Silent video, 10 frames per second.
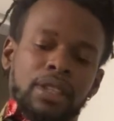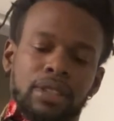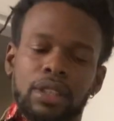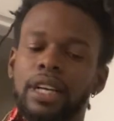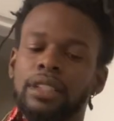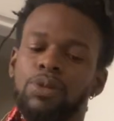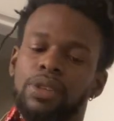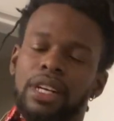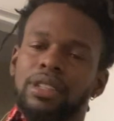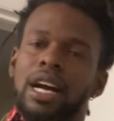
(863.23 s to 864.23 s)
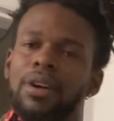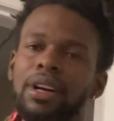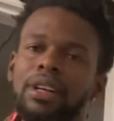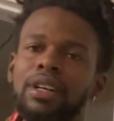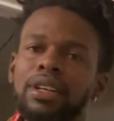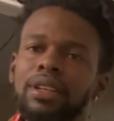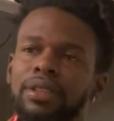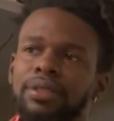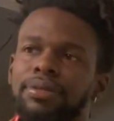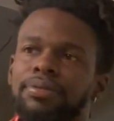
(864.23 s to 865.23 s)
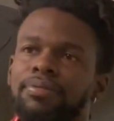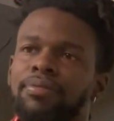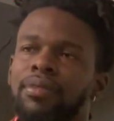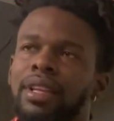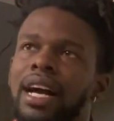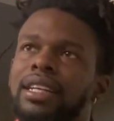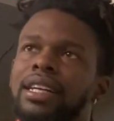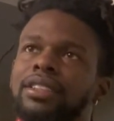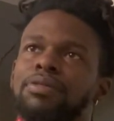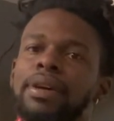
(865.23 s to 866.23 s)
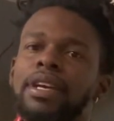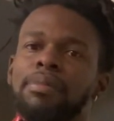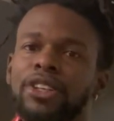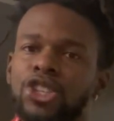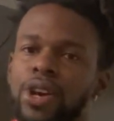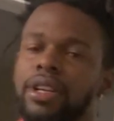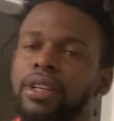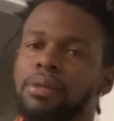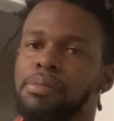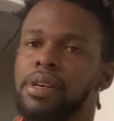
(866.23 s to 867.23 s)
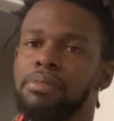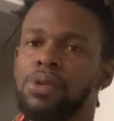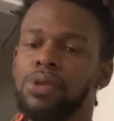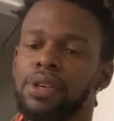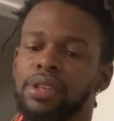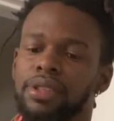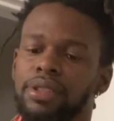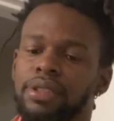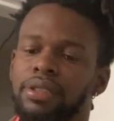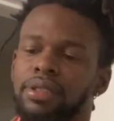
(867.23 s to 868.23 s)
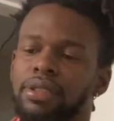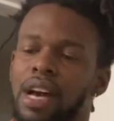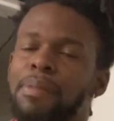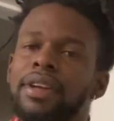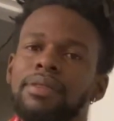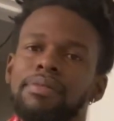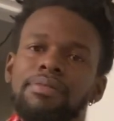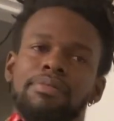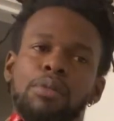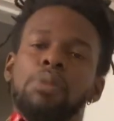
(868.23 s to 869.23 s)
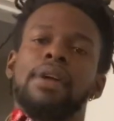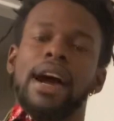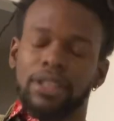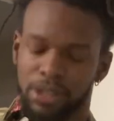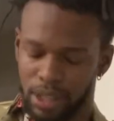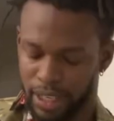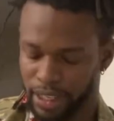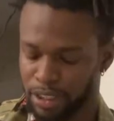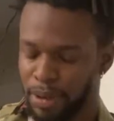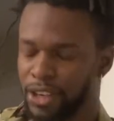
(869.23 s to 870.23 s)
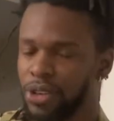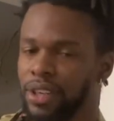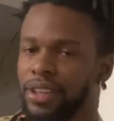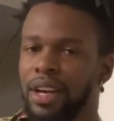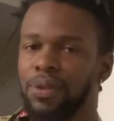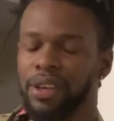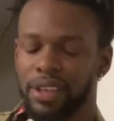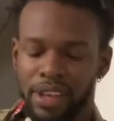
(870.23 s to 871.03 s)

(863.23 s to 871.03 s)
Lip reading: So that's how I guess made my training a bit more, I made it more practical, I guess, by doing it that way.